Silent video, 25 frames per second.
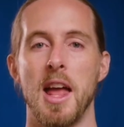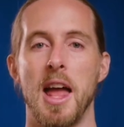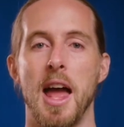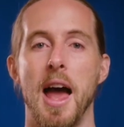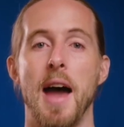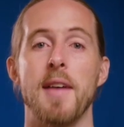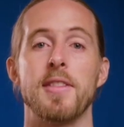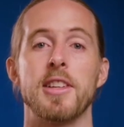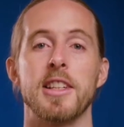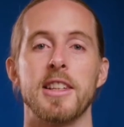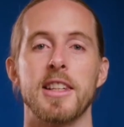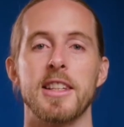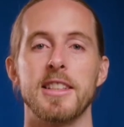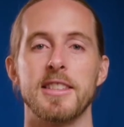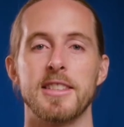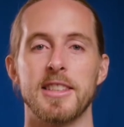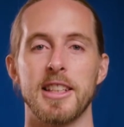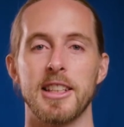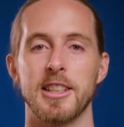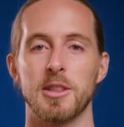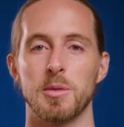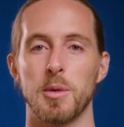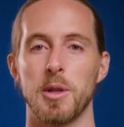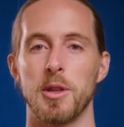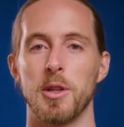having these
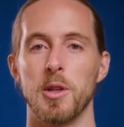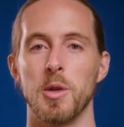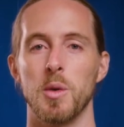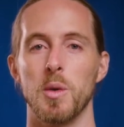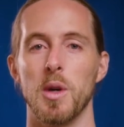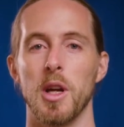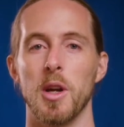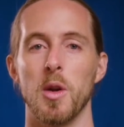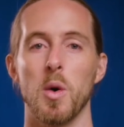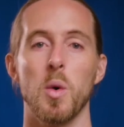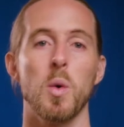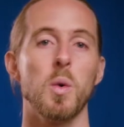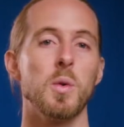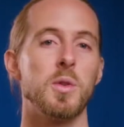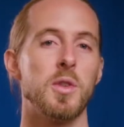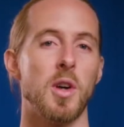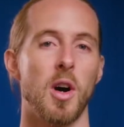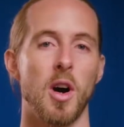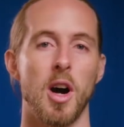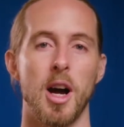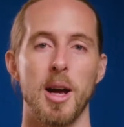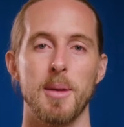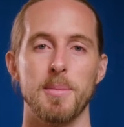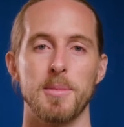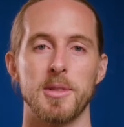things with you at all
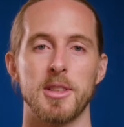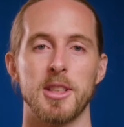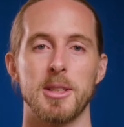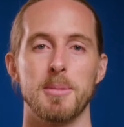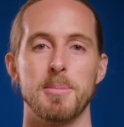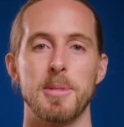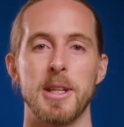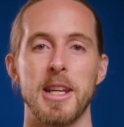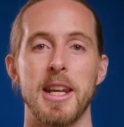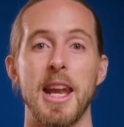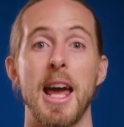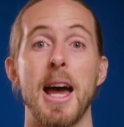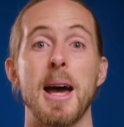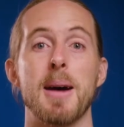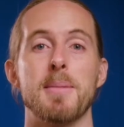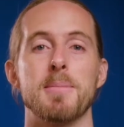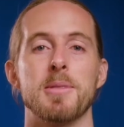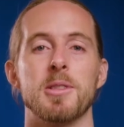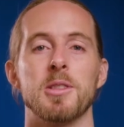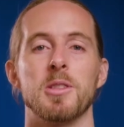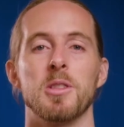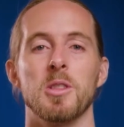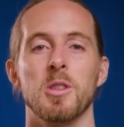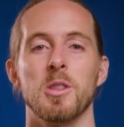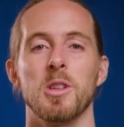times can be an
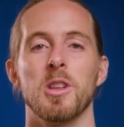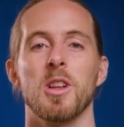absolute